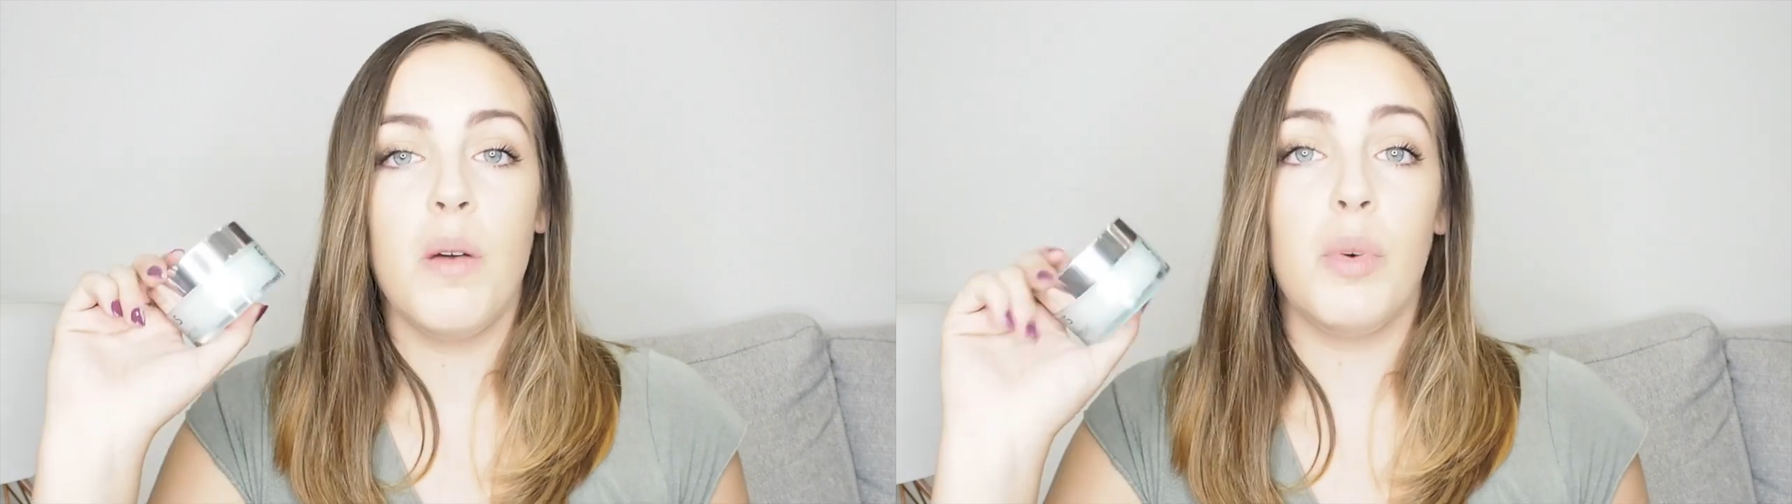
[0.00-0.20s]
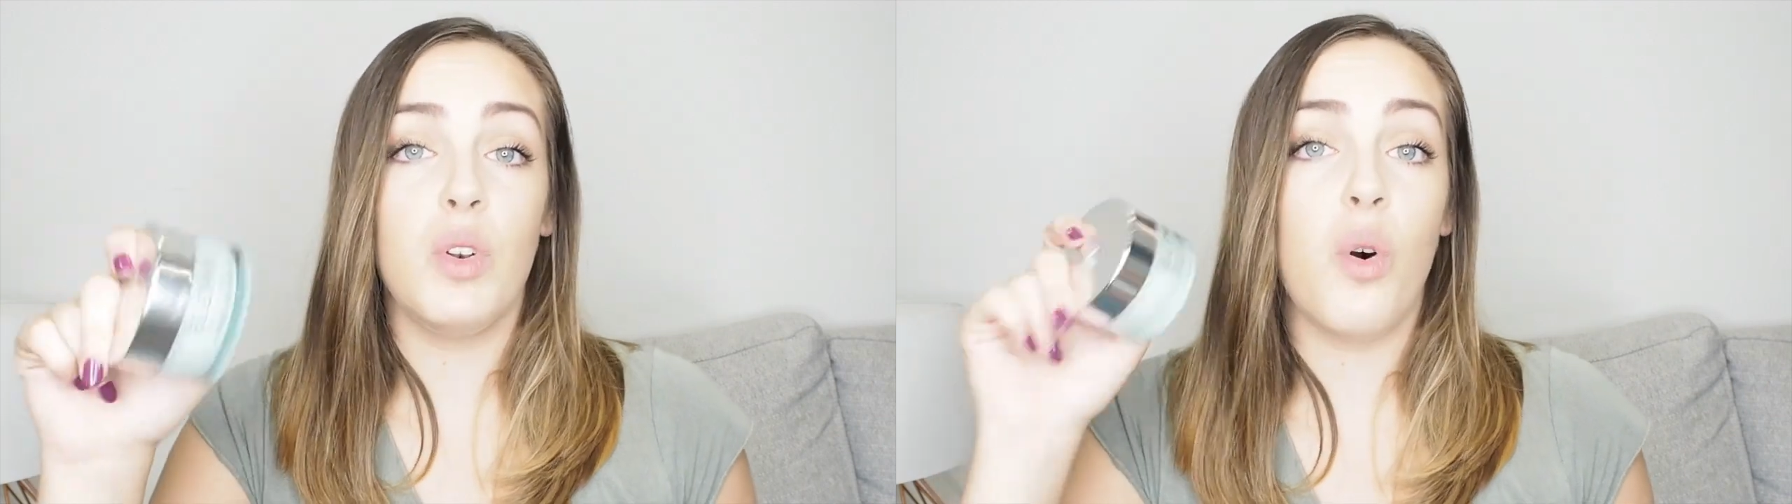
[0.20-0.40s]

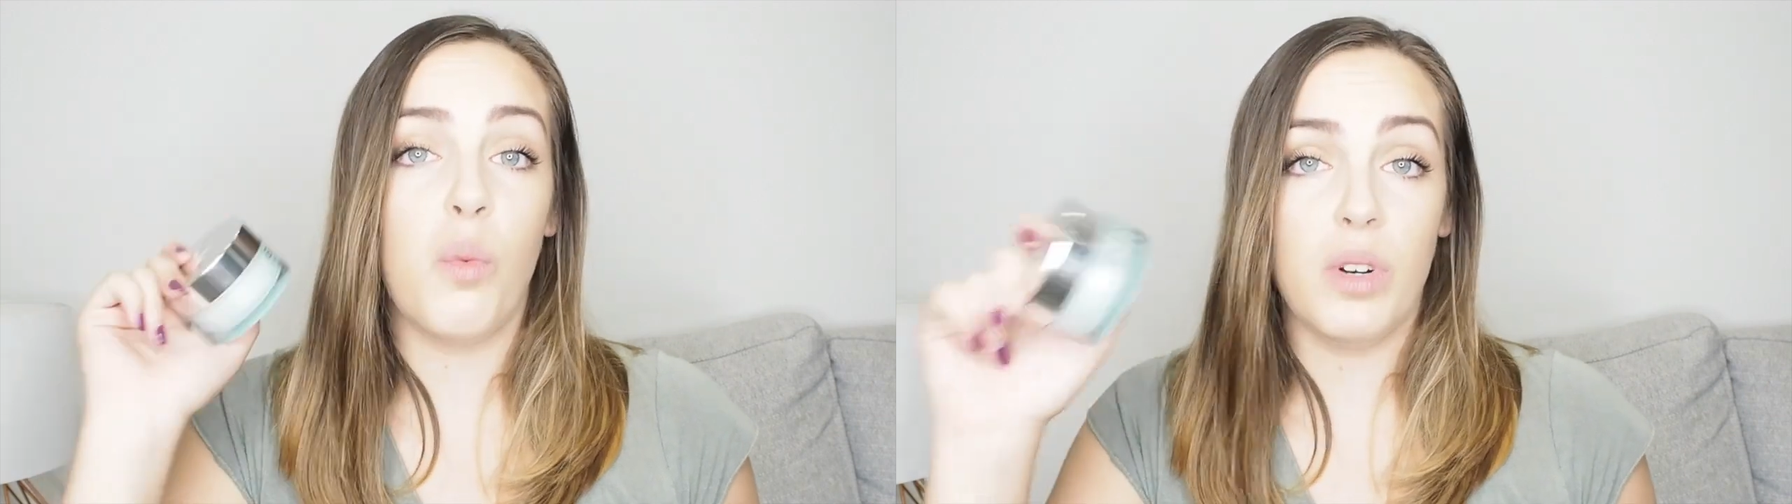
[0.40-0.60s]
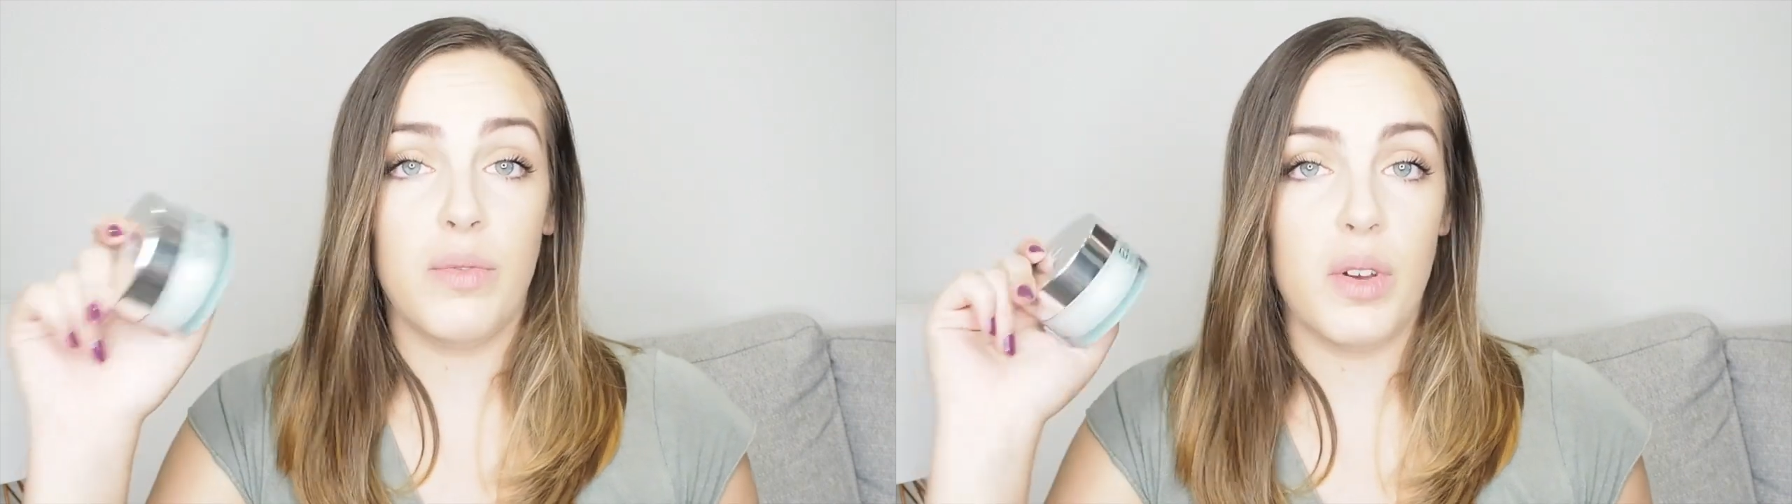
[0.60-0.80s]
but not
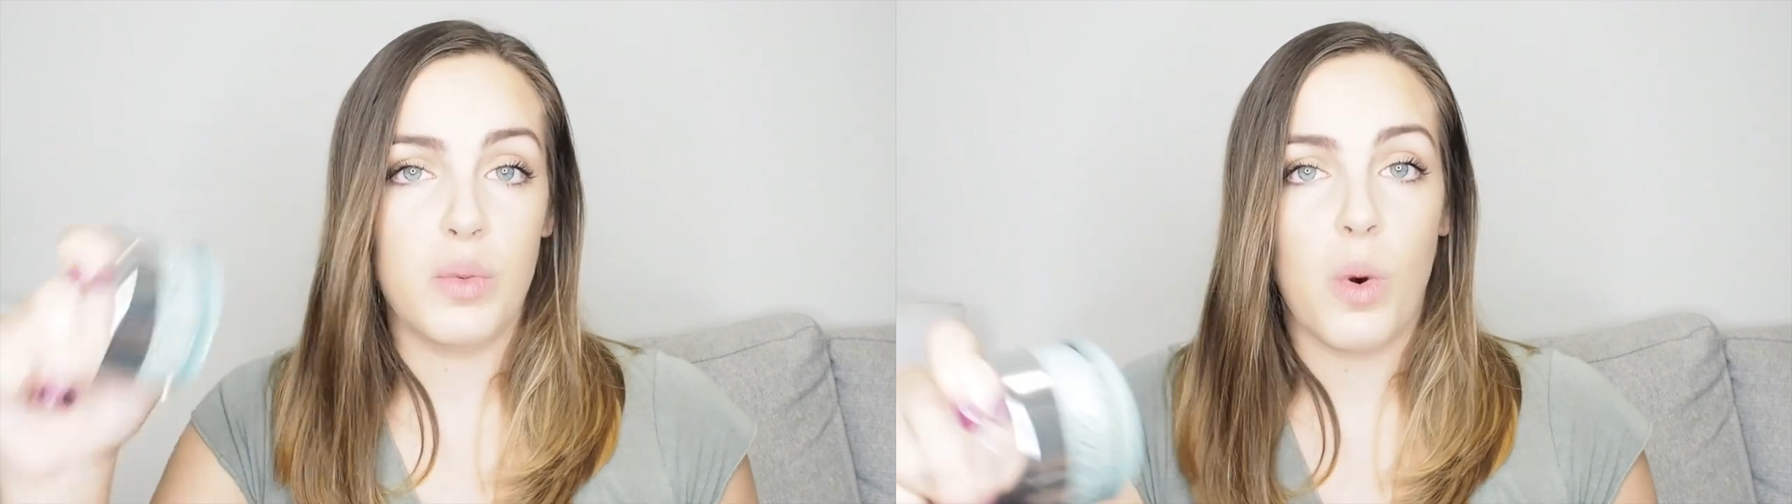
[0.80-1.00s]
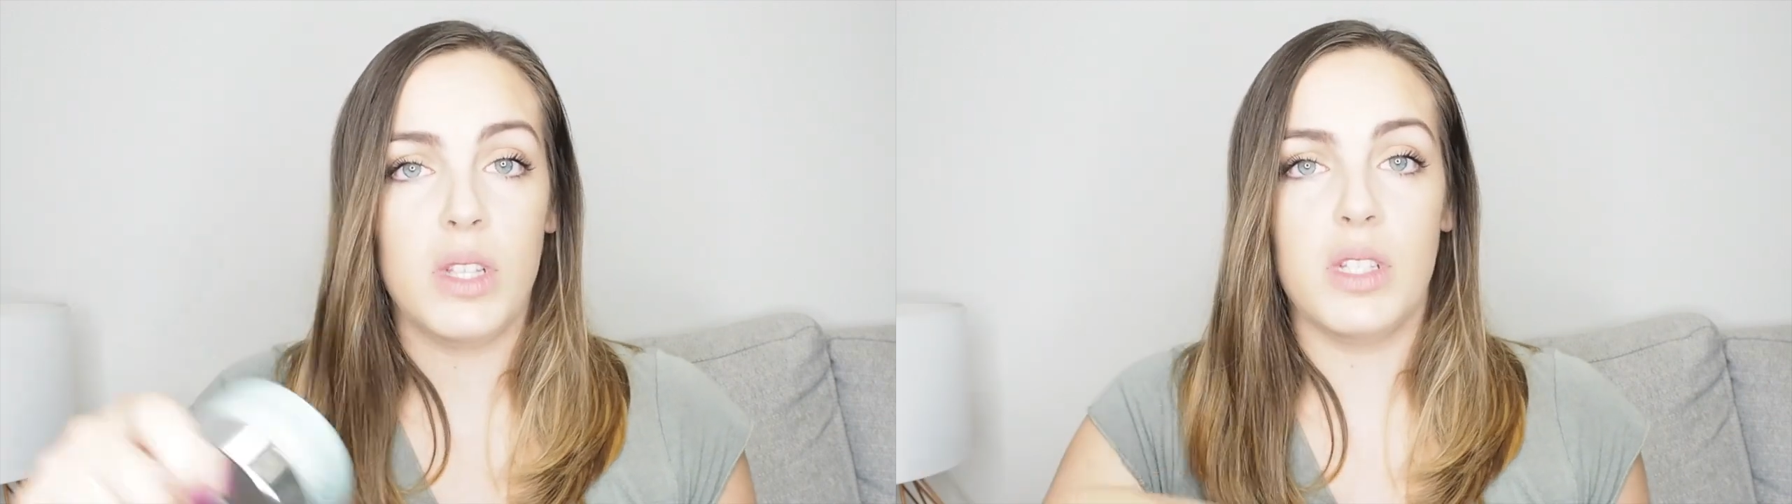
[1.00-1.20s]
one of those
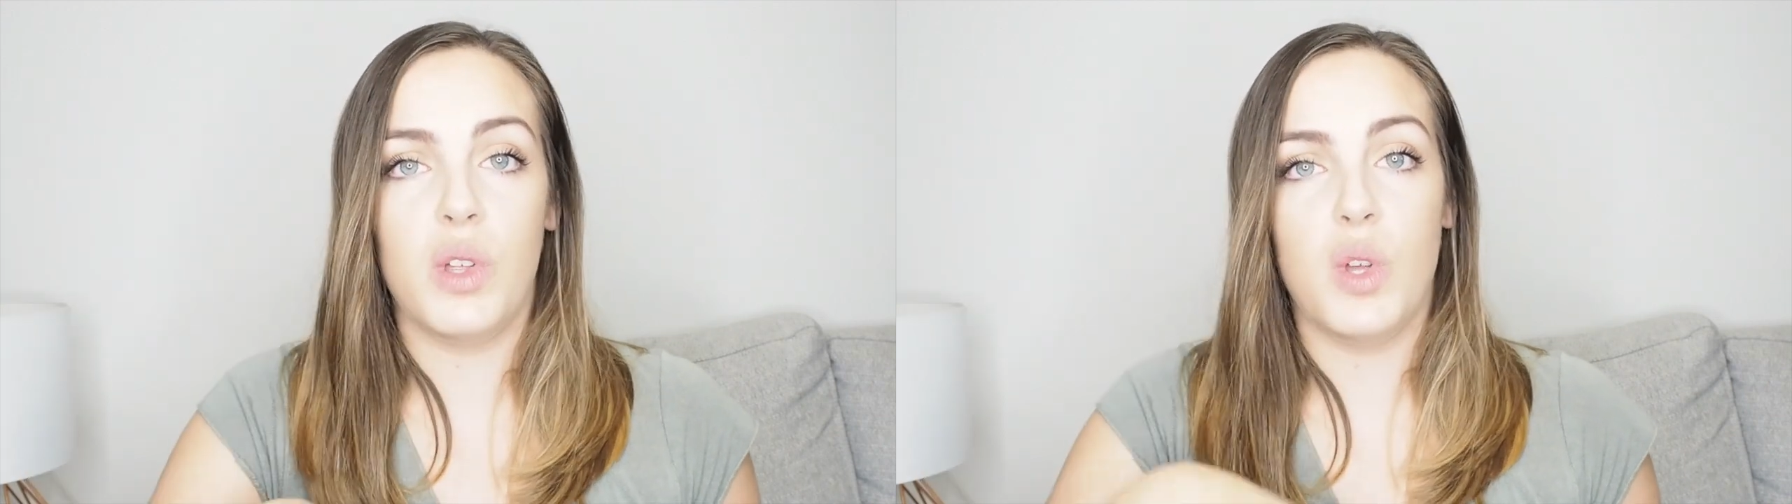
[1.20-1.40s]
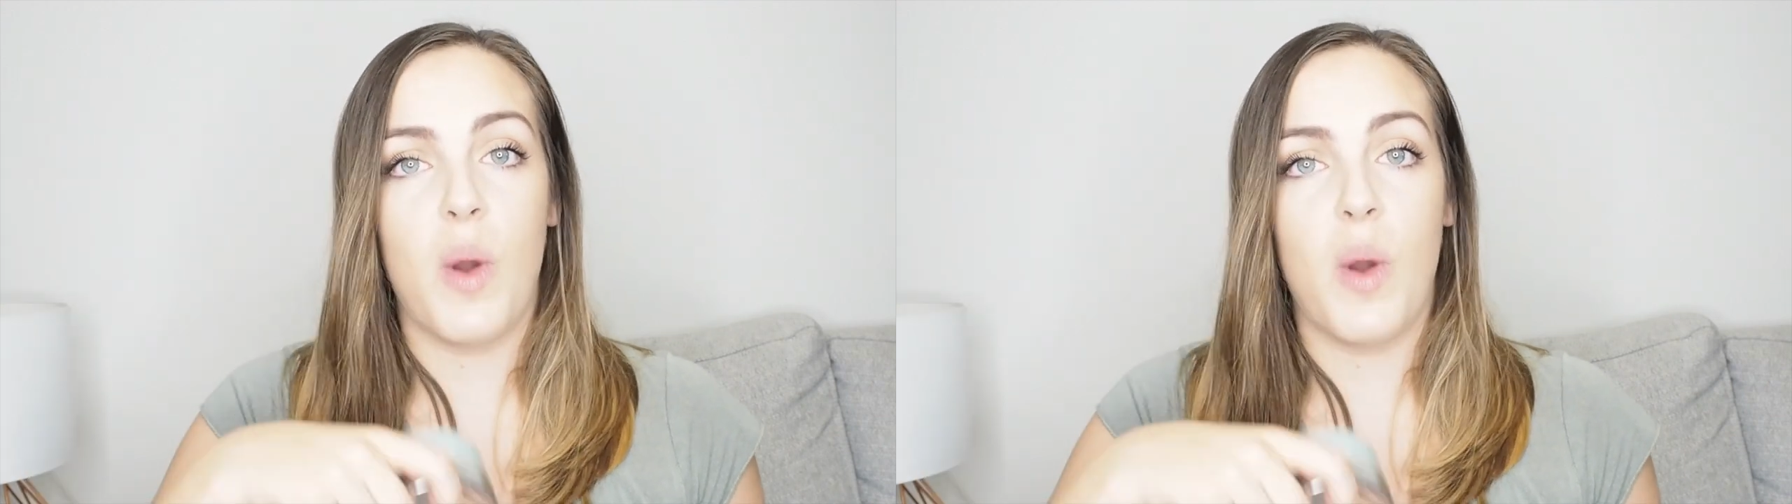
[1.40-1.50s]
ones that you